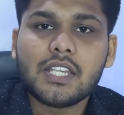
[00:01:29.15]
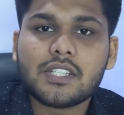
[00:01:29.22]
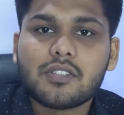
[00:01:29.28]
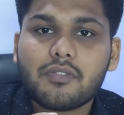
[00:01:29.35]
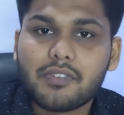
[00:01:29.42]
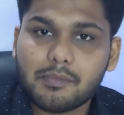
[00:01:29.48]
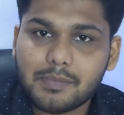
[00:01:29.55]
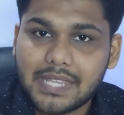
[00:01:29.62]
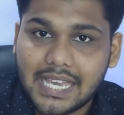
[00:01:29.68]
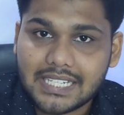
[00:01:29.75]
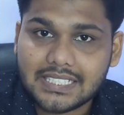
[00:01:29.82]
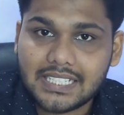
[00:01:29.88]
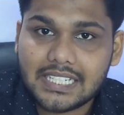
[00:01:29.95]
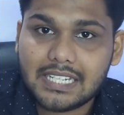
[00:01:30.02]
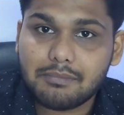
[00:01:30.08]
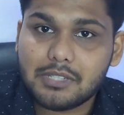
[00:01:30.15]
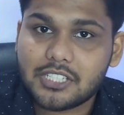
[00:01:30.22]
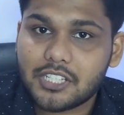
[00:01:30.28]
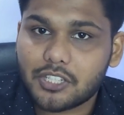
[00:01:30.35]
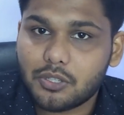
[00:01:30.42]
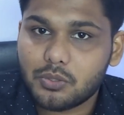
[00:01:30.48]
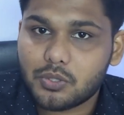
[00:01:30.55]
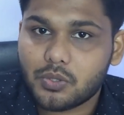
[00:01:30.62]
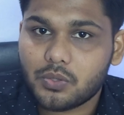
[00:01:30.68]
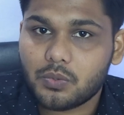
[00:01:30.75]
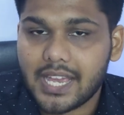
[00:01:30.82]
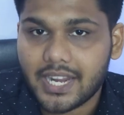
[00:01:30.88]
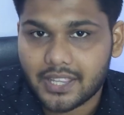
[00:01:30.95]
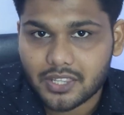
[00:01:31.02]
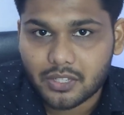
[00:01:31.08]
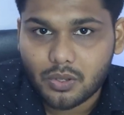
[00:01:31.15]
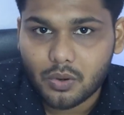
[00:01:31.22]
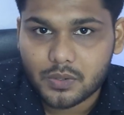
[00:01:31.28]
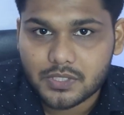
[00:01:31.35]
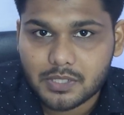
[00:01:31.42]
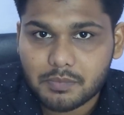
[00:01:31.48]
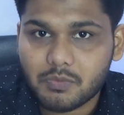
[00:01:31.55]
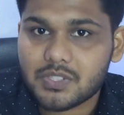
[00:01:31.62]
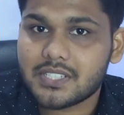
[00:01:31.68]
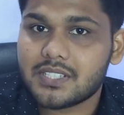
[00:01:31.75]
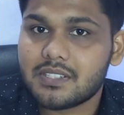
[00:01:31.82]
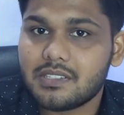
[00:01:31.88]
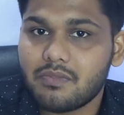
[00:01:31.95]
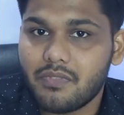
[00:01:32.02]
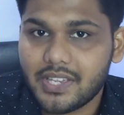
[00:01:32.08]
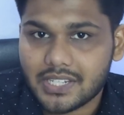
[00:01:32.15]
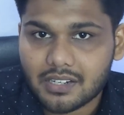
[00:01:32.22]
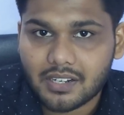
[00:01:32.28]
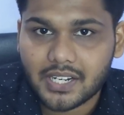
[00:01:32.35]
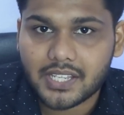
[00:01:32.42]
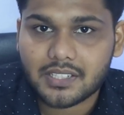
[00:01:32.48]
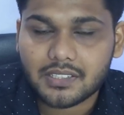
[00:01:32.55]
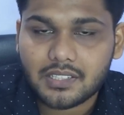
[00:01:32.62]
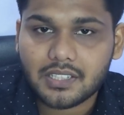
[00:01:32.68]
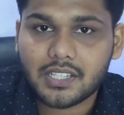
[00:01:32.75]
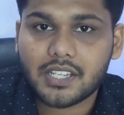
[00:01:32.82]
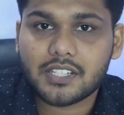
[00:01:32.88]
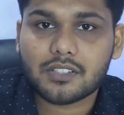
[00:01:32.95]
So from that, let me take you to another concept which is very related. It